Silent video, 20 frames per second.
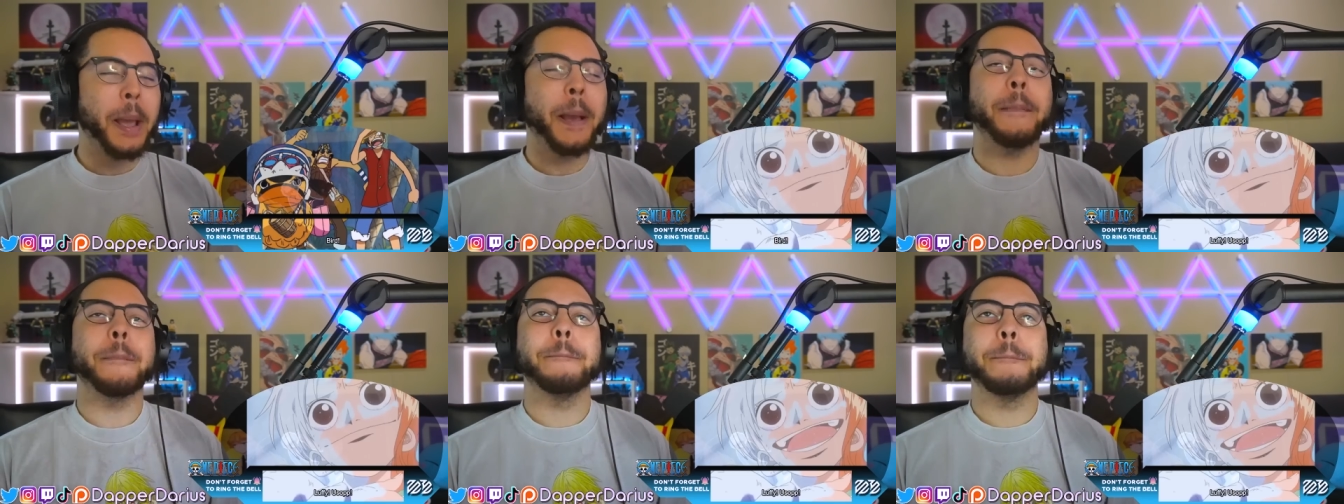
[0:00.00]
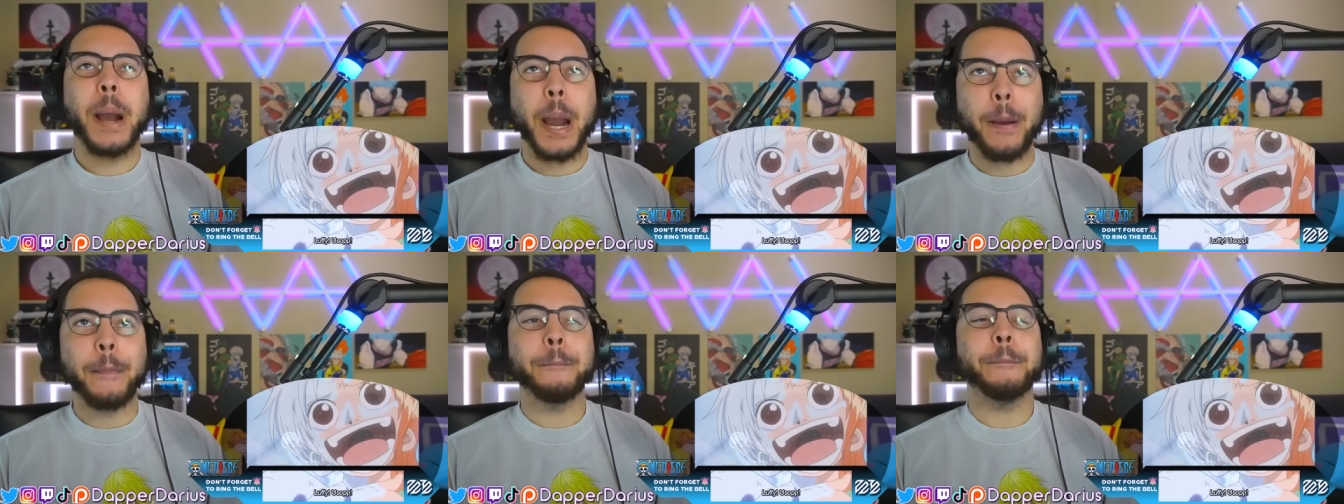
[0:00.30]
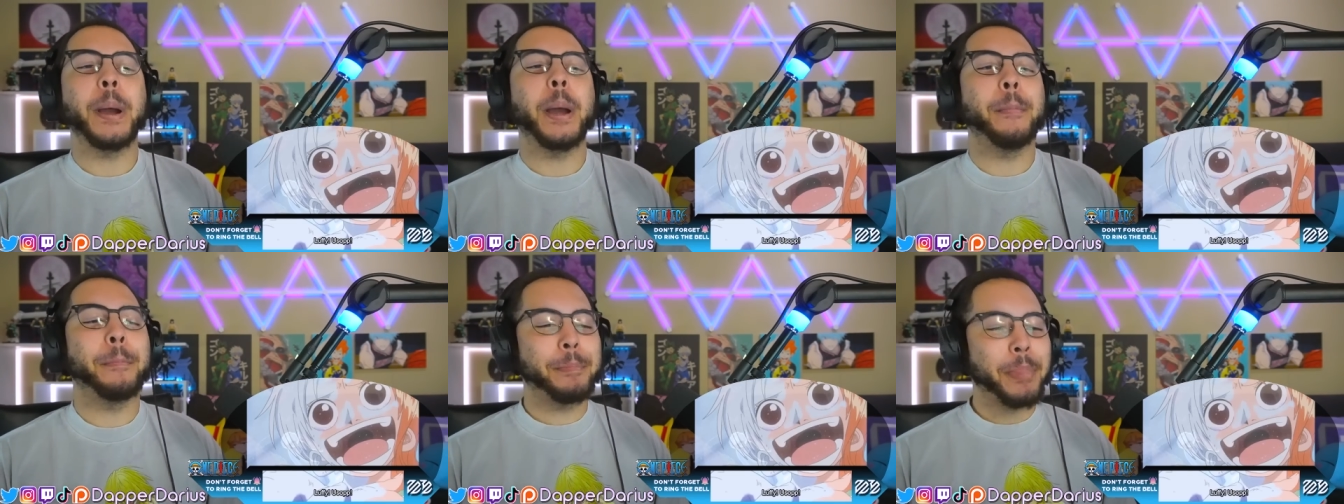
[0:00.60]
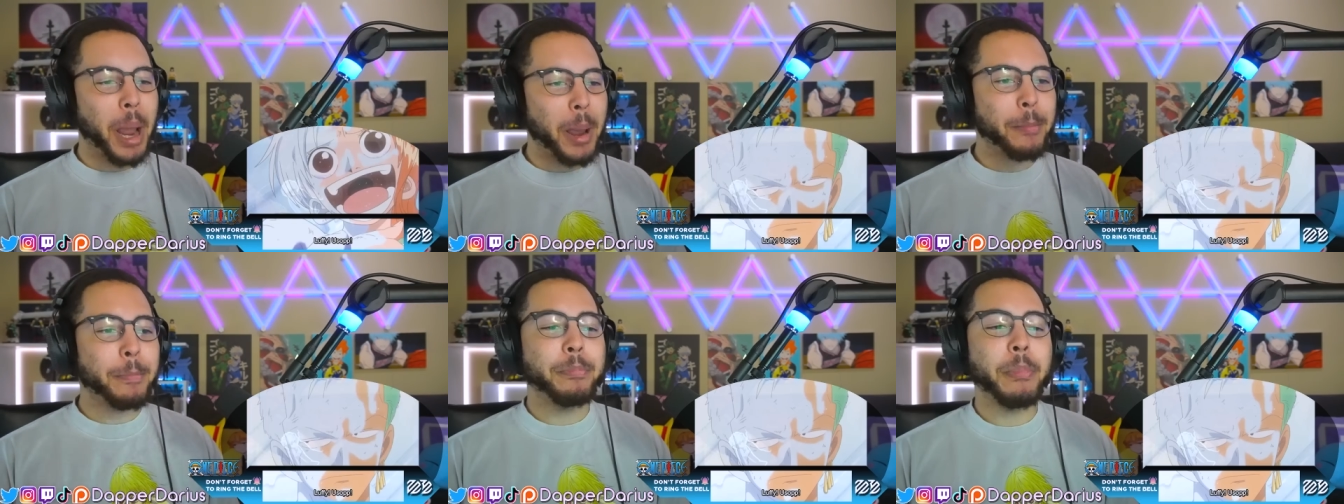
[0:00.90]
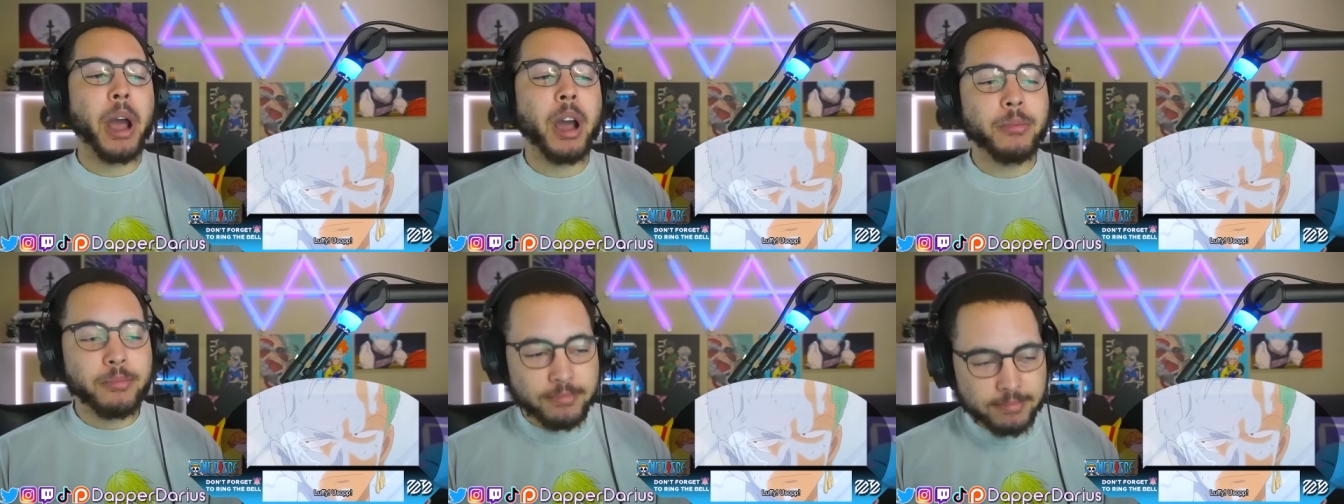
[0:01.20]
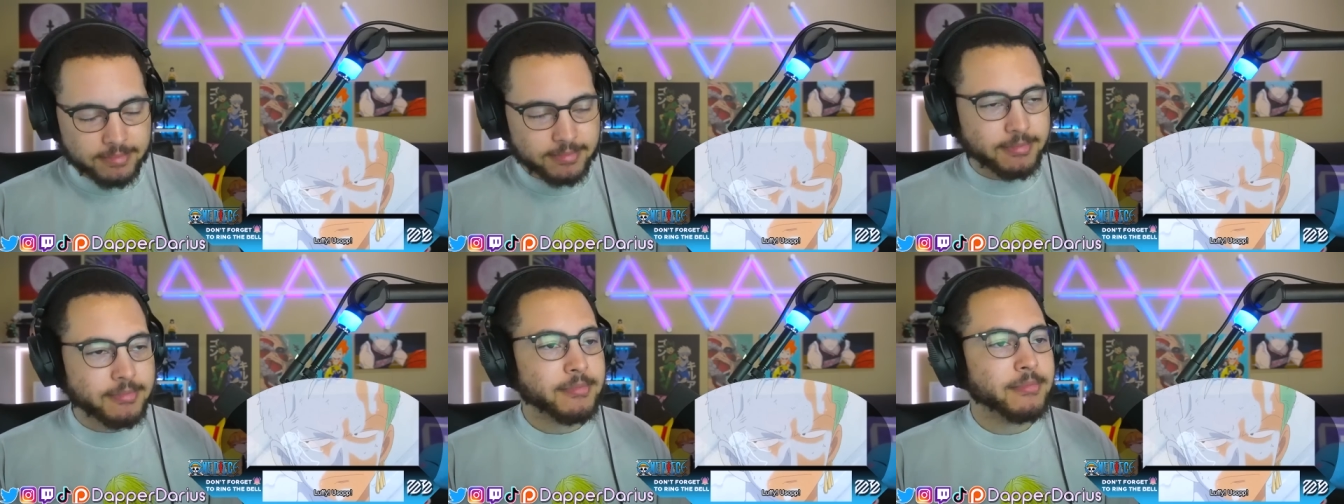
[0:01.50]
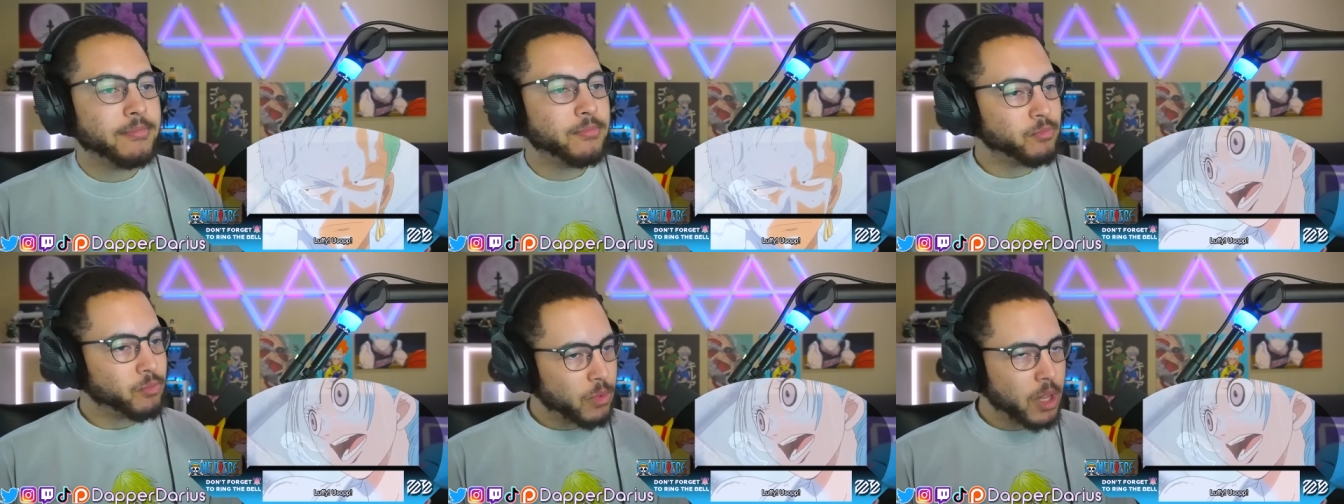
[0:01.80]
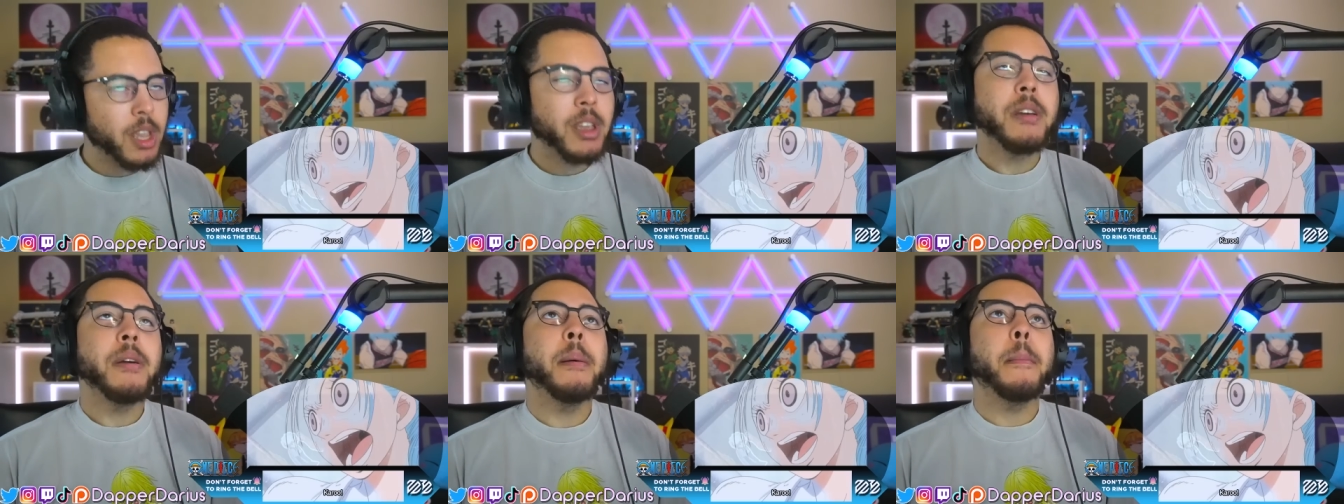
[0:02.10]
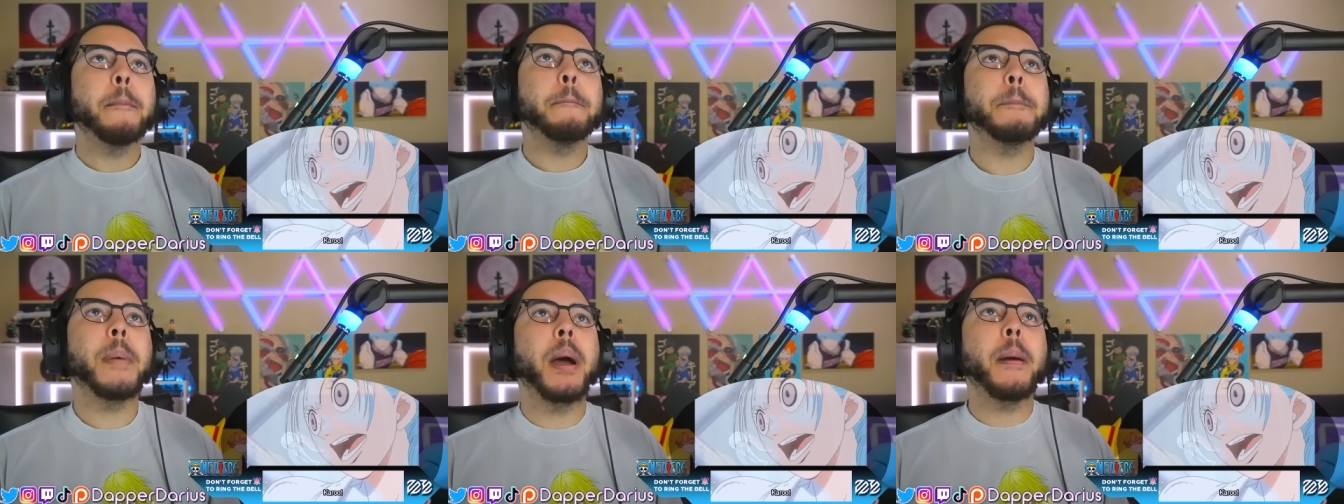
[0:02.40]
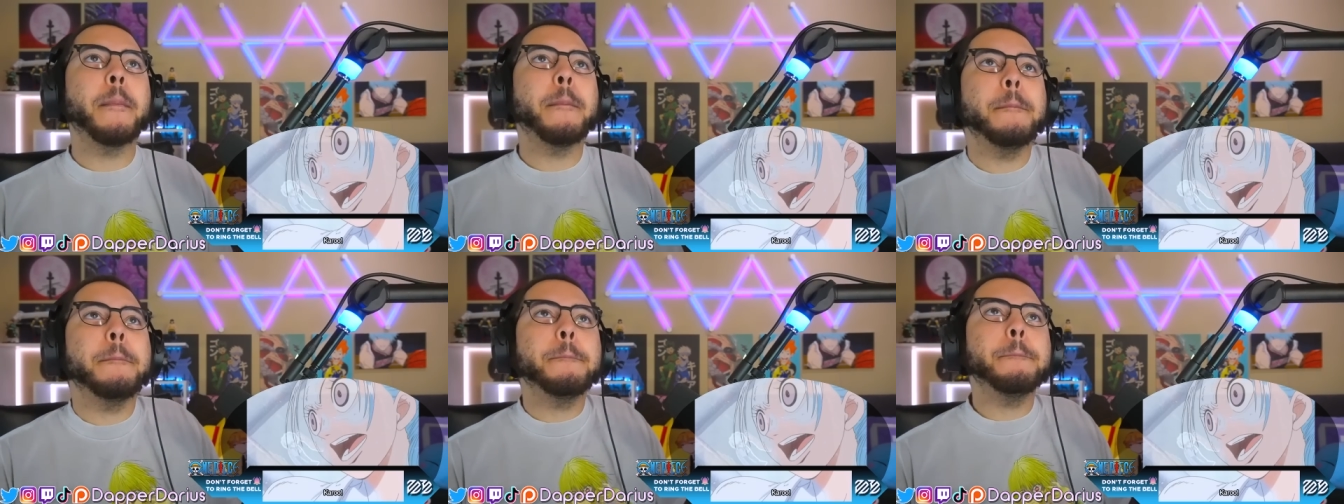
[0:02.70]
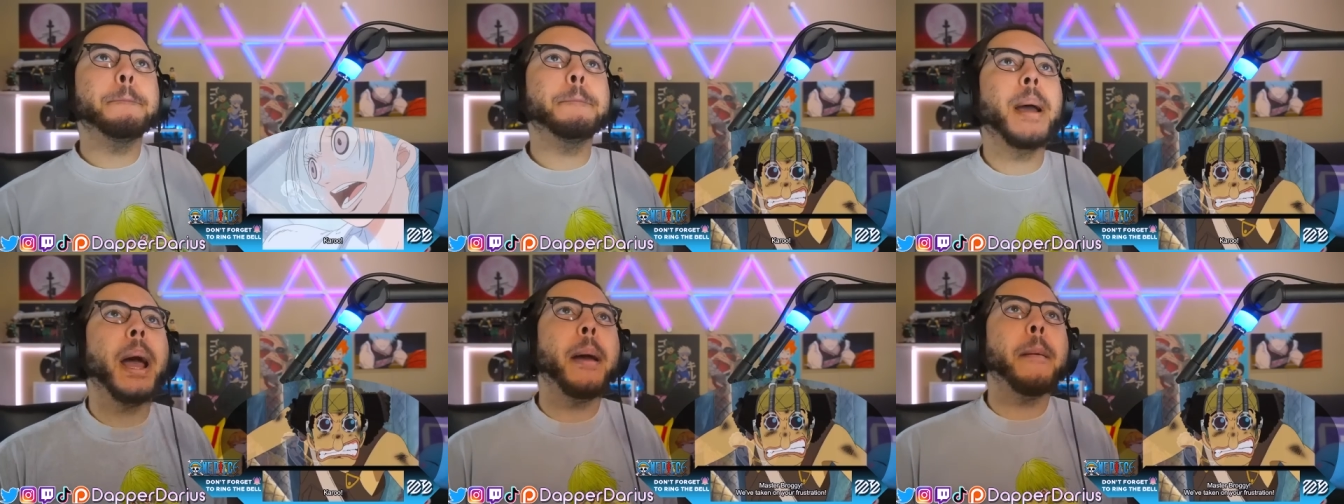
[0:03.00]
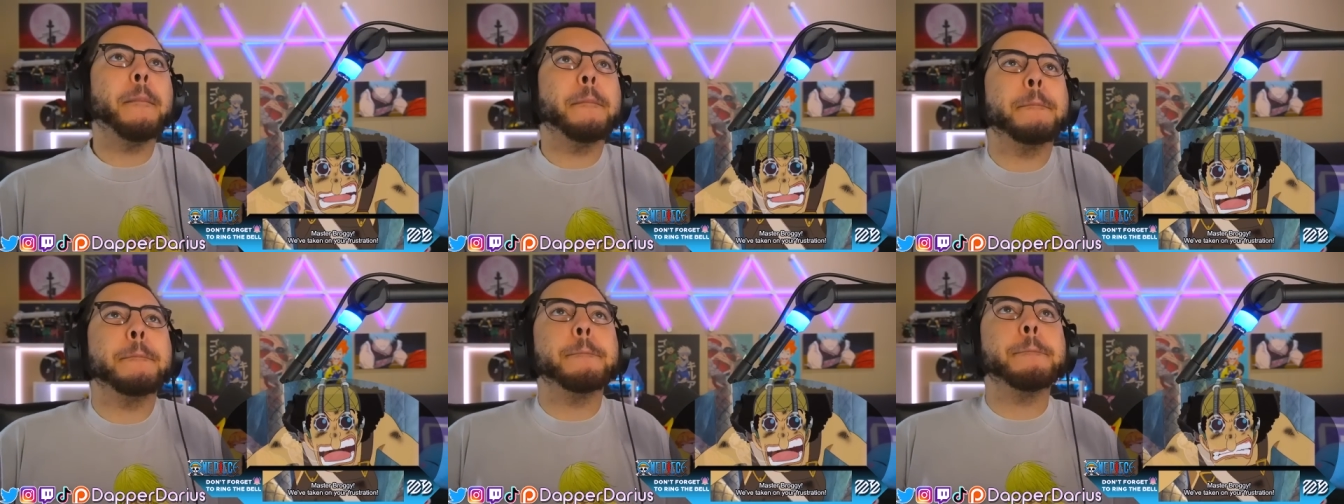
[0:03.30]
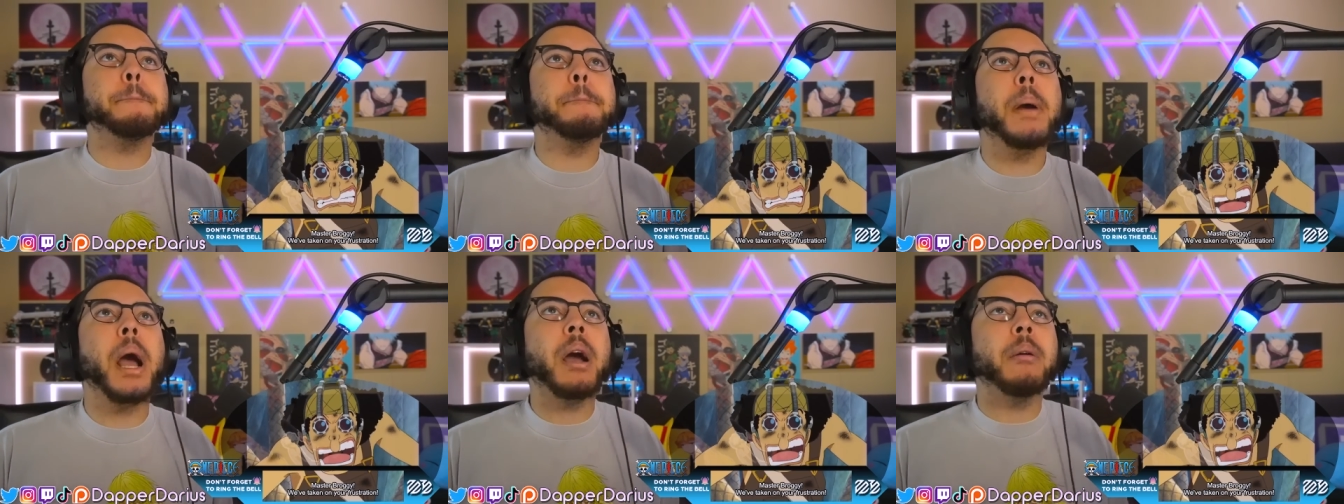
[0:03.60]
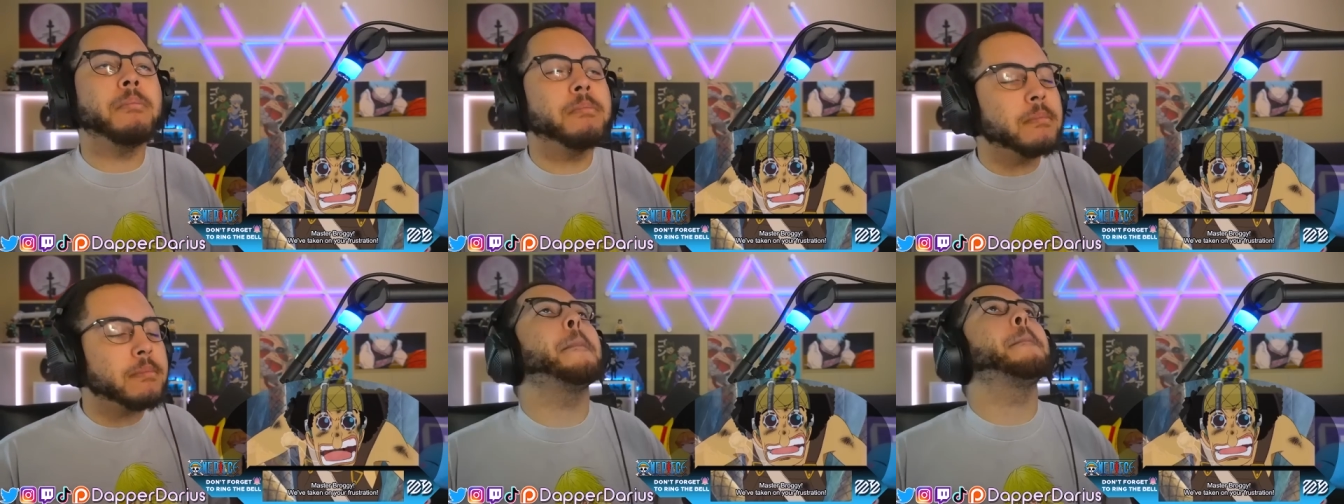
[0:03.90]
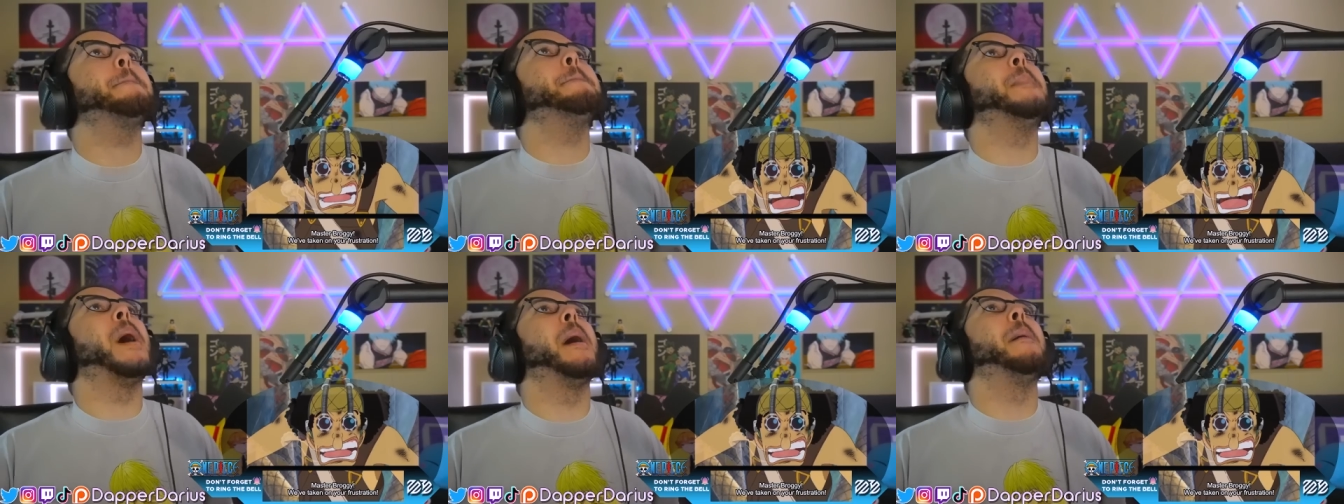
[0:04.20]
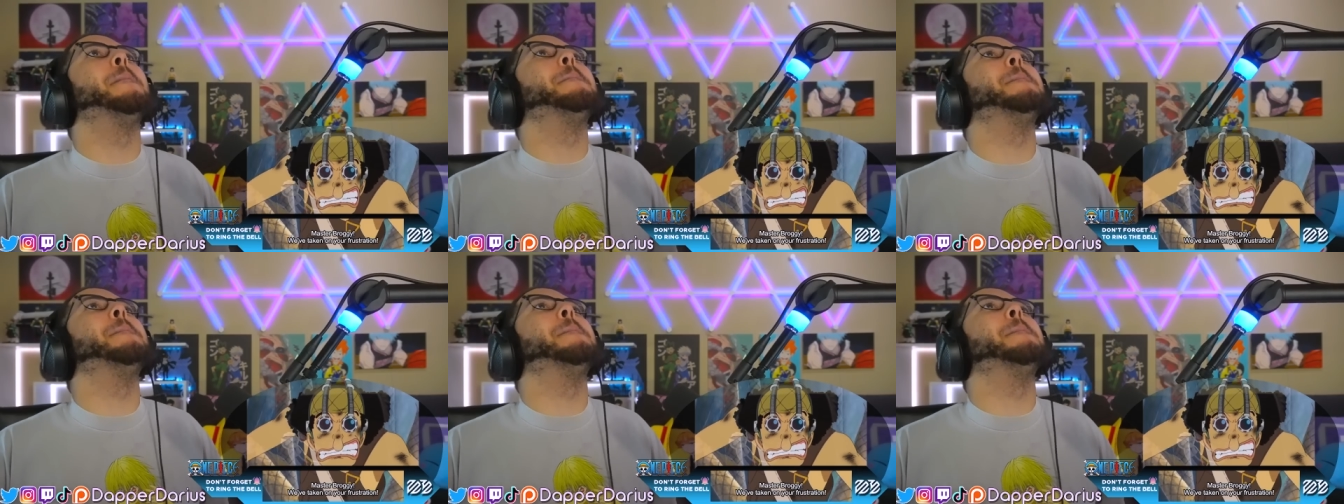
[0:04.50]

Bum bum bum bum. Bum bum bum bum